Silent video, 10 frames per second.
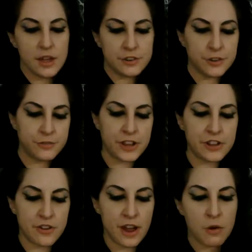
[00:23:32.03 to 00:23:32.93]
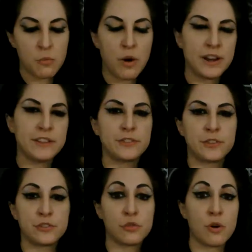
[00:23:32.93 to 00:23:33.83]
to figure out what is the
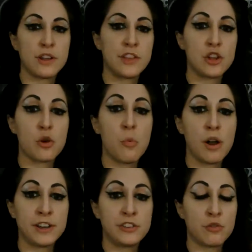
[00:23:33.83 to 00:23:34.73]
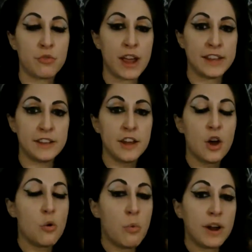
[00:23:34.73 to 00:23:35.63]
story that you're wanting to write.
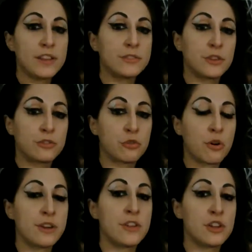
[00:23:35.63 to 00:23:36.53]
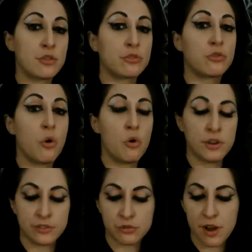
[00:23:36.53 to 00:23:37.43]
What is the story that your soul
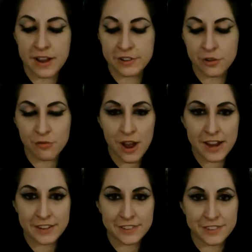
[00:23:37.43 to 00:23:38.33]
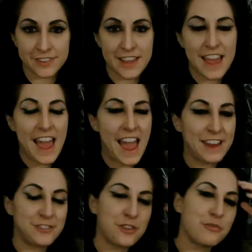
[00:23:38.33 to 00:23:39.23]
is trying to write?
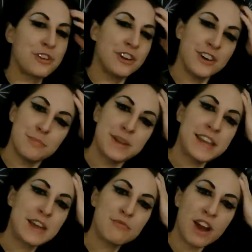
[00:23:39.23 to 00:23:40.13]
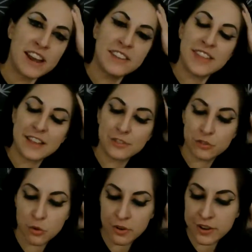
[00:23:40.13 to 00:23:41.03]
And to really begin writing that
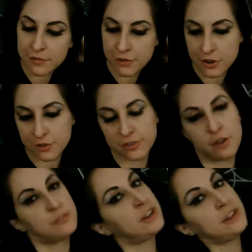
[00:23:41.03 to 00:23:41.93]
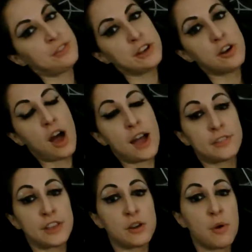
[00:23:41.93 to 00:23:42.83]
story for yourselves. And I
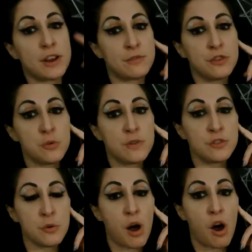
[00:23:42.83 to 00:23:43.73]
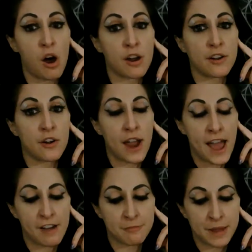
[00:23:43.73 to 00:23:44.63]
think quite a few of you are or
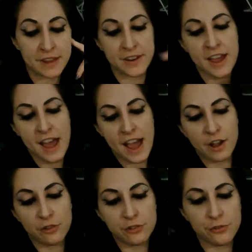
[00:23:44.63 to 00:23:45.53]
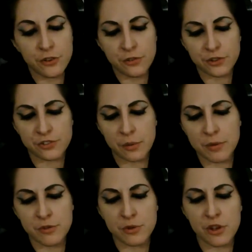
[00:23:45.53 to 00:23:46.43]
have been. I also feel for some
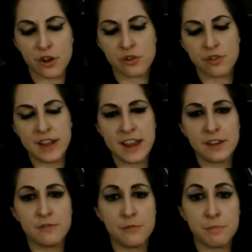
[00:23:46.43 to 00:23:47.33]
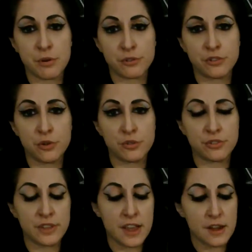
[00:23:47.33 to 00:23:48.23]
of you there are creative
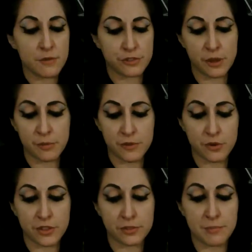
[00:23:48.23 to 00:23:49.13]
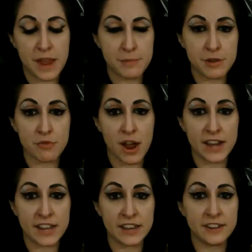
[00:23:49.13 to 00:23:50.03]
pursuits. For some of you this may be
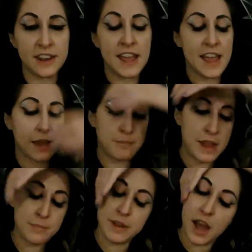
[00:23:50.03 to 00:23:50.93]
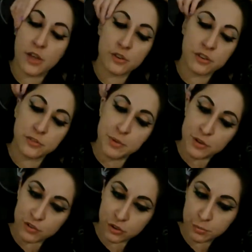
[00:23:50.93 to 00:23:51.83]
writing. It may be other
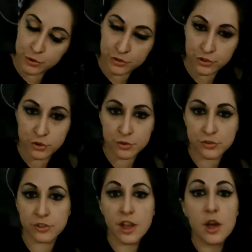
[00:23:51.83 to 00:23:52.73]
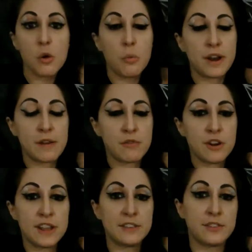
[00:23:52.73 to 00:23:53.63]
spiritual pursuits. Whatever
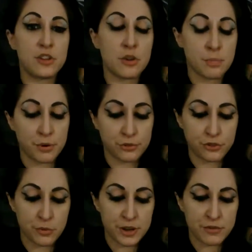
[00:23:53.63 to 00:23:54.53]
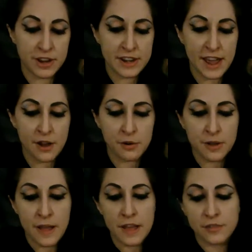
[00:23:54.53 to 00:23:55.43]
it is that you're pursuing right now
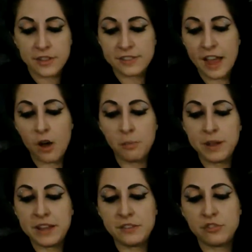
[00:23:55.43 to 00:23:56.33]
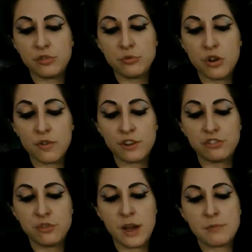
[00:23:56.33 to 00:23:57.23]
that's helping to nourish
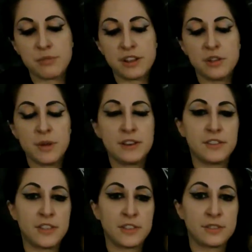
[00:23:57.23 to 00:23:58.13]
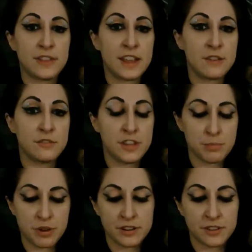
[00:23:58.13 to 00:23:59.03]
you and bring you into this
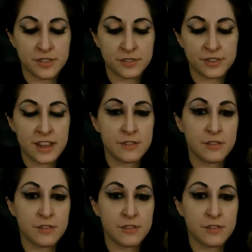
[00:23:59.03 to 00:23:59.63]
deeper into this state of